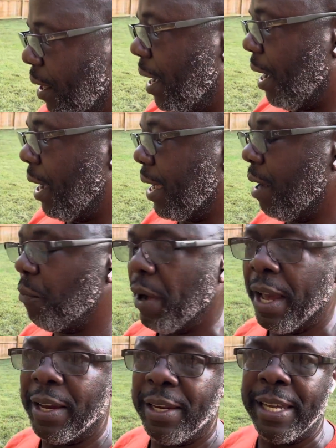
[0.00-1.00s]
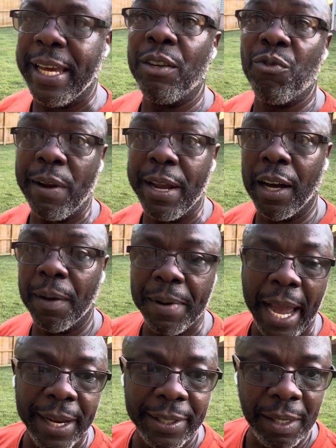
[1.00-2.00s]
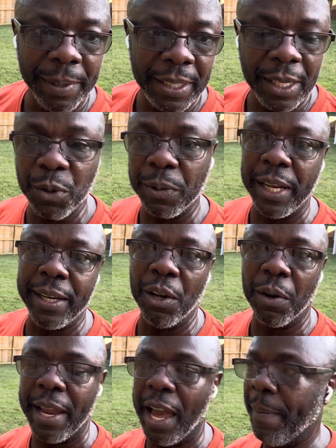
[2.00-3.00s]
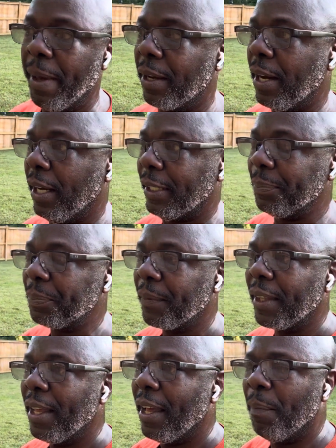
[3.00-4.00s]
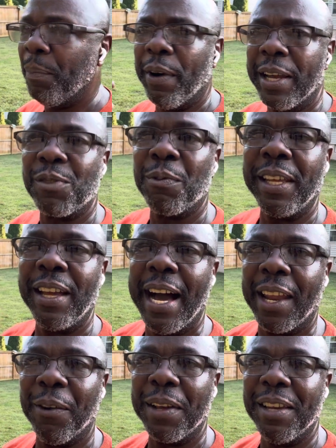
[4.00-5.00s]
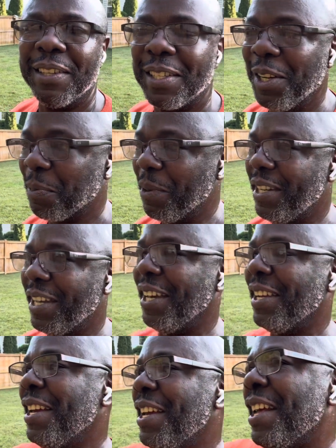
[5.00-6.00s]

it did green up nicely. But since we did the organic, boy, it's really hot out here. Since we did